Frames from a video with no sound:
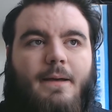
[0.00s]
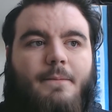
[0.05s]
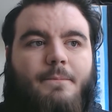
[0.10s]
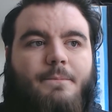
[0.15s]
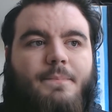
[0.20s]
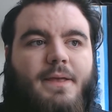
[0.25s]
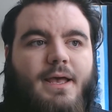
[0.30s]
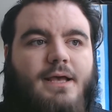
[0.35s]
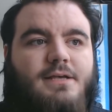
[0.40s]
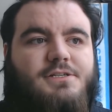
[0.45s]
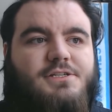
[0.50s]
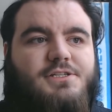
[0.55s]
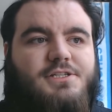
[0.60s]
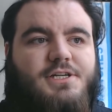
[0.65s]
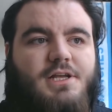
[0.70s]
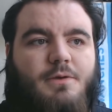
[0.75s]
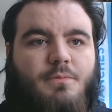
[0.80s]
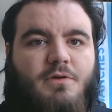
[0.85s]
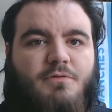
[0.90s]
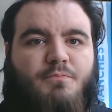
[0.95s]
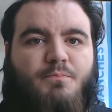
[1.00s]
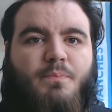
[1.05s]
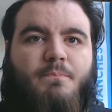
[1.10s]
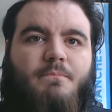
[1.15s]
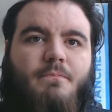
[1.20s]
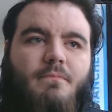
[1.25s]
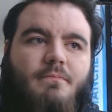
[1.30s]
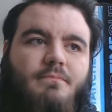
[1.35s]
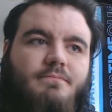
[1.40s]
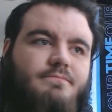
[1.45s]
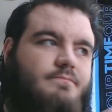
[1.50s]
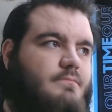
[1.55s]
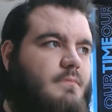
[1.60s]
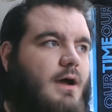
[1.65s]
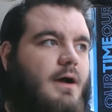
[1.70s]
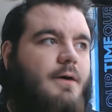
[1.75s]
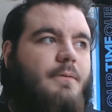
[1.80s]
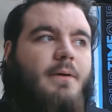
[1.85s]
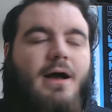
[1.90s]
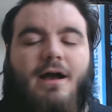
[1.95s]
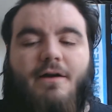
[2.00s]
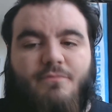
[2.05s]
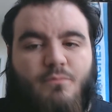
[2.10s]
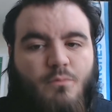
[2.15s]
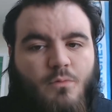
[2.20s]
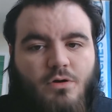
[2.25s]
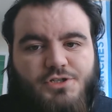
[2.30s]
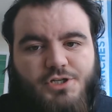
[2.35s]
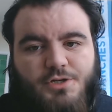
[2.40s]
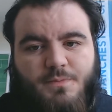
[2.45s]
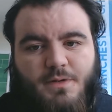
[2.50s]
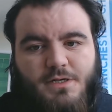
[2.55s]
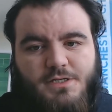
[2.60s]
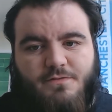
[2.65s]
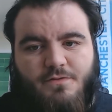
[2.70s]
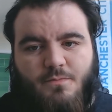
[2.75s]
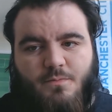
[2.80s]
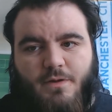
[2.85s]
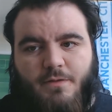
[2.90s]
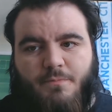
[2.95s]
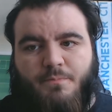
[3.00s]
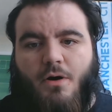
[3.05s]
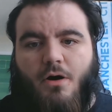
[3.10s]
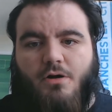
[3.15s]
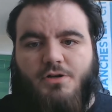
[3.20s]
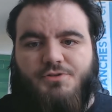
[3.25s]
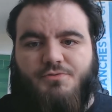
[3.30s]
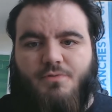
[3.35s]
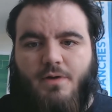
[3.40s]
PSG with Well, I haven't watched too much of them with Poch right